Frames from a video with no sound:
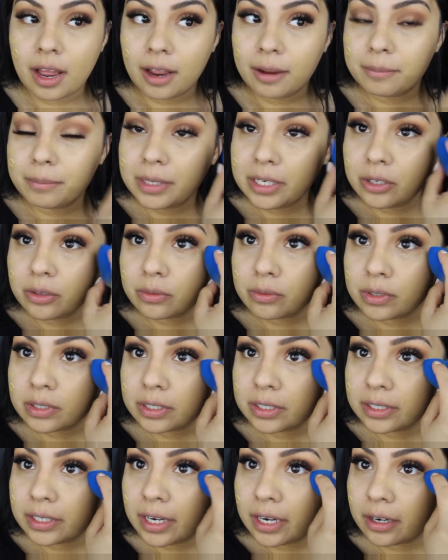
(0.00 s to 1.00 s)
I'm being
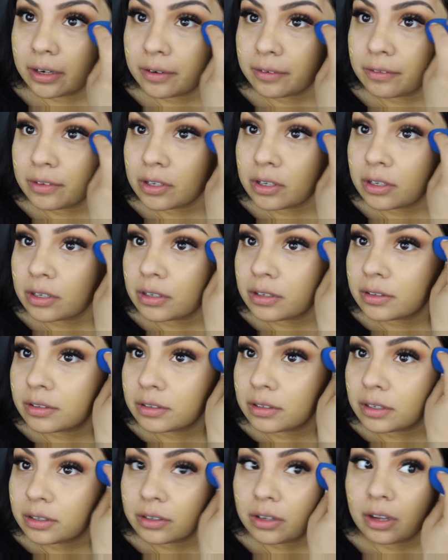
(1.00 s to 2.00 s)
really
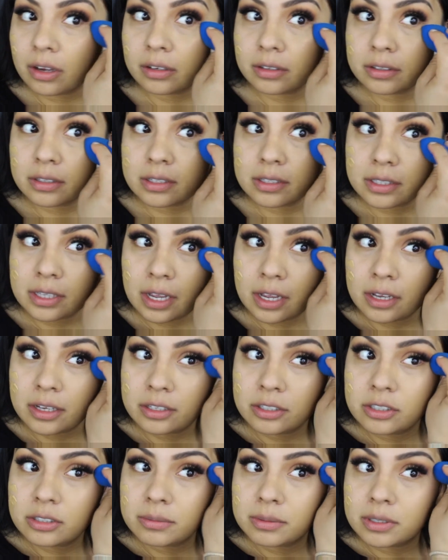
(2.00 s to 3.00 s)
careful along this
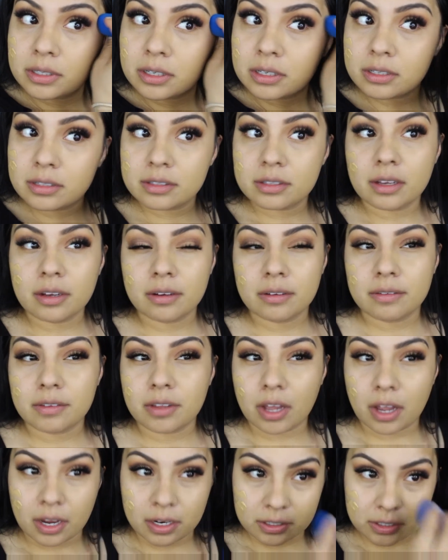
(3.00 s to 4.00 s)
edge because of
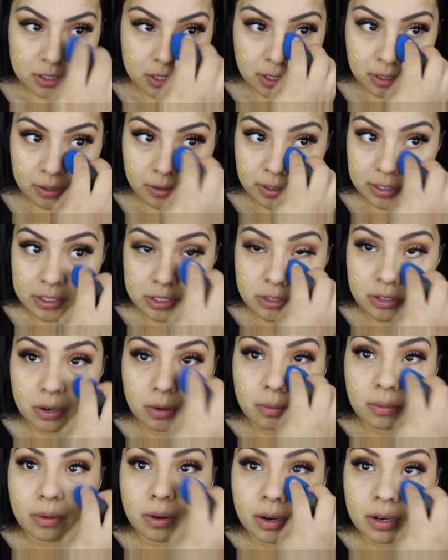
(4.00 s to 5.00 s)
the eyeshadow. I
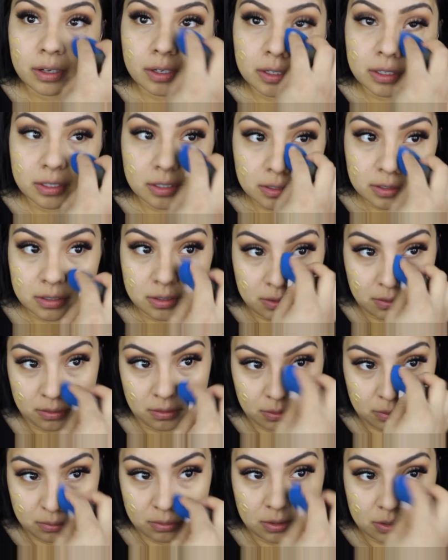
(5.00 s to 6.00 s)
don't want it
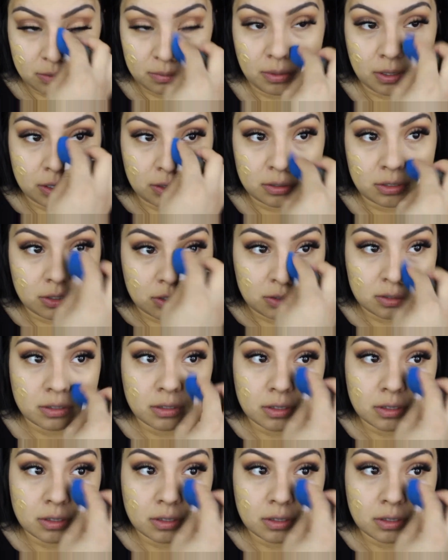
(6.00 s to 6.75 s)
to smudge.